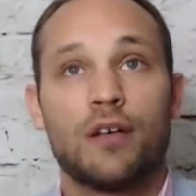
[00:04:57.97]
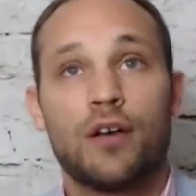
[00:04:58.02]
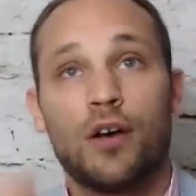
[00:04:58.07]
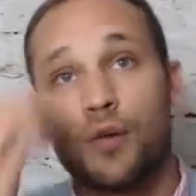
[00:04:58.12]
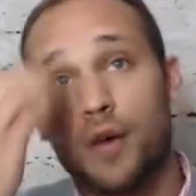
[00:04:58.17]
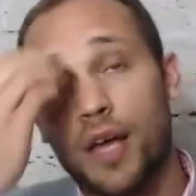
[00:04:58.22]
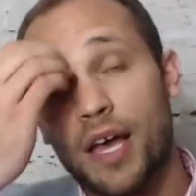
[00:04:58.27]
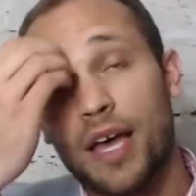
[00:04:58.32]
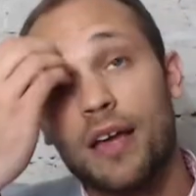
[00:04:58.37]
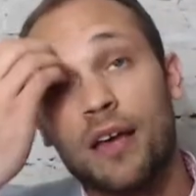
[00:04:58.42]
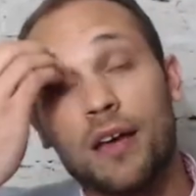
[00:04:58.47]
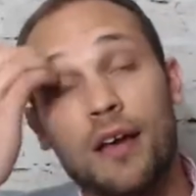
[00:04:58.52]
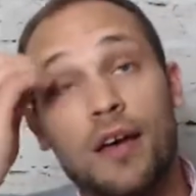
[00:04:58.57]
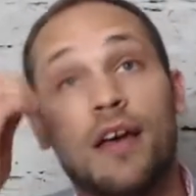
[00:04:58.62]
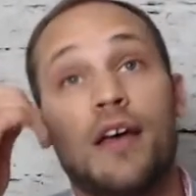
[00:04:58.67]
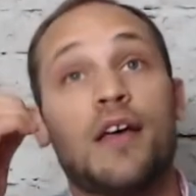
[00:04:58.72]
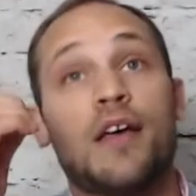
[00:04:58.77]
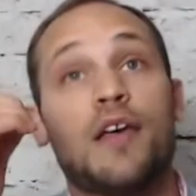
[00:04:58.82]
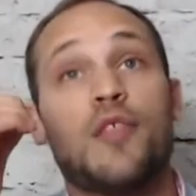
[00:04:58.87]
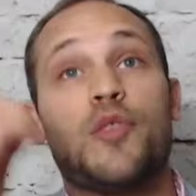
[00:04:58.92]
Okay,
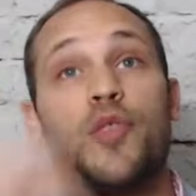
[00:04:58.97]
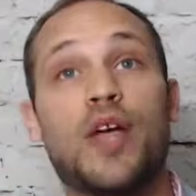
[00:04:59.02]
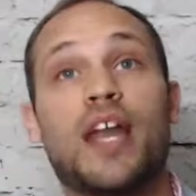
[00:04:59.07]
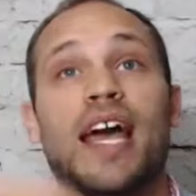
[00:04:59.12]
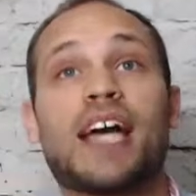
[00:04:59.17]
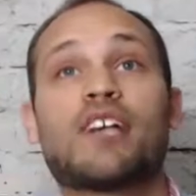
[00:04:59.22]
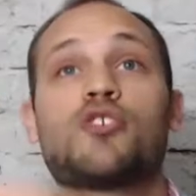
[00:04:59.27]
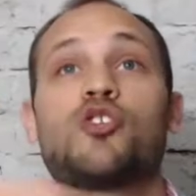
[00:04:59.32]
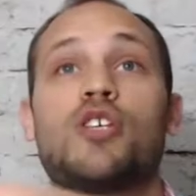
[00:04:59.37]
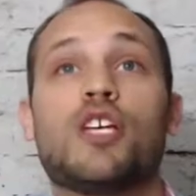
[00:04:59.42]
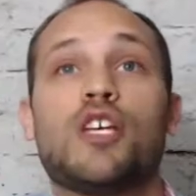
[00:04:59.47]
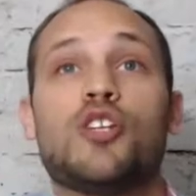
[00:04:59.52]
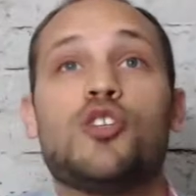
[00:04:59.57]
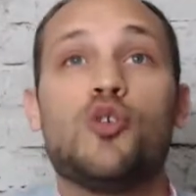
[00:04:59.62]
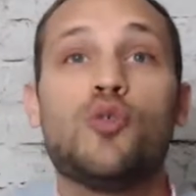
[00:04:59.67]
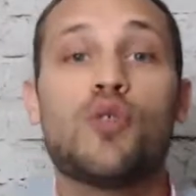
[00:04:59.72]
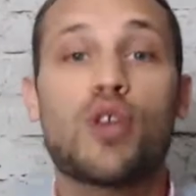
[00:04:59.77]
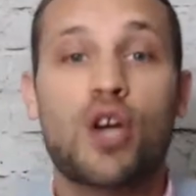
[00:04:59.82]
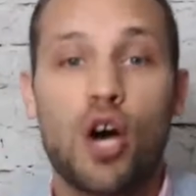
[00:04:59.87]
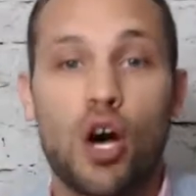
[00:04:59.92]
then actually
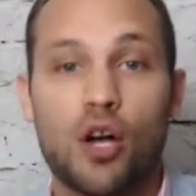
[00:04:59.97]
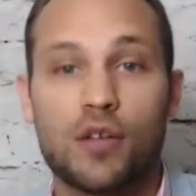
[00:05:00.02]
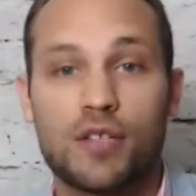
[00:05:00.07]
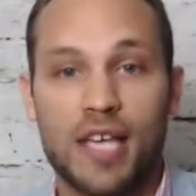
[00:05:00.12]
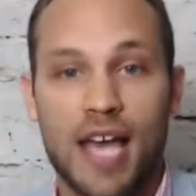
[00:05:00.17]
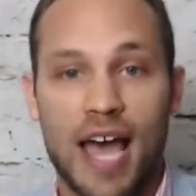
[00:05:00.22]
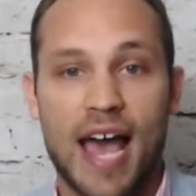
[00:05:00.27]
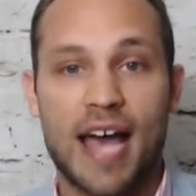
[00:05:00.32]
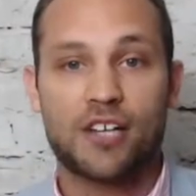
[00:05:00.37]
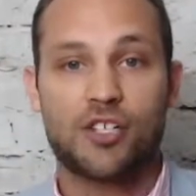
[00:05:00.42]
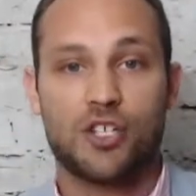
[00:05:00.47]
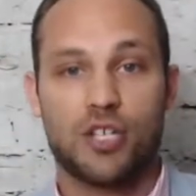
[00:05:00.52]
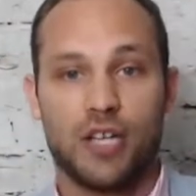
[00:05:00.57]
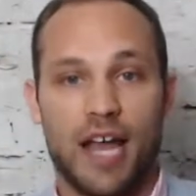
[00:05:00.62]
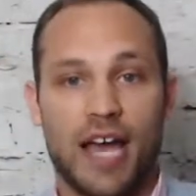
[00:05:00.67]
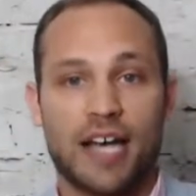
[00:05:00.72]
do the call to action.